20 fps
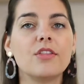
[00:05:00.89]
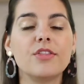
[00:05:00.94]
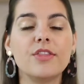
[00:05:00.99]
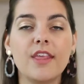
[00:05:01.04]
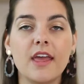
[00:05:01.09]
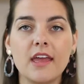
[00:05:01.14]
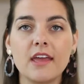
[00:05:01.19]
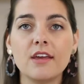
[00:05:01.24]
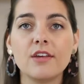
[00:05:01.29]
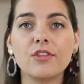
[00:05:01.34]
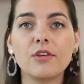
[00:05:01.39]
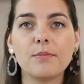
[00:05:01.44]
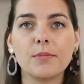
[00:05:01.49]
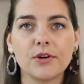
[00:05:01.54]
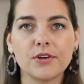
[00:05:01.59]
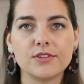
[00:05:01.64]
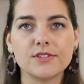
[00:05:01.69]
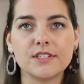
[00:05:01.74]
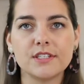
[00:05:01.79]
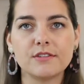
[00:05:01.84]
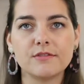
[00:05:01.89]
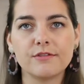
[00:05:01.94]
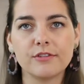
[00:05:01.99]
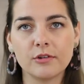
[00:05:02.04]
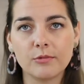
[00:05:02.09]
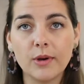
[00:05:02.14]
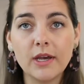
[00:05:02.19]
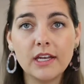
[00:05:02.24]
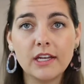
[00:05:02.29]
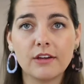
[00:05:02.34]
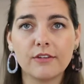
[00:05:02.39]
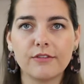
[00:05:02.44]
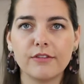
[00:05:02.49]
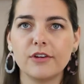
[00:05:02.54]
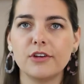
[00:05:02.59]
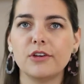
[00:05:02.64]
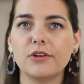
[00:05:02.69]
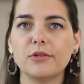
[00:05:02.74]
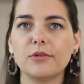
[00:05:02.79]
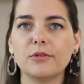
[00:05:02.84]
thank the person for waiting for
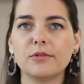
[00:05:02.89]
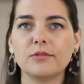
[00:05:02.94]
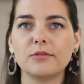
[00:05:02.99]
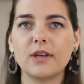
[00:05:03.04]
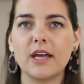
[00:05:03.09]
you.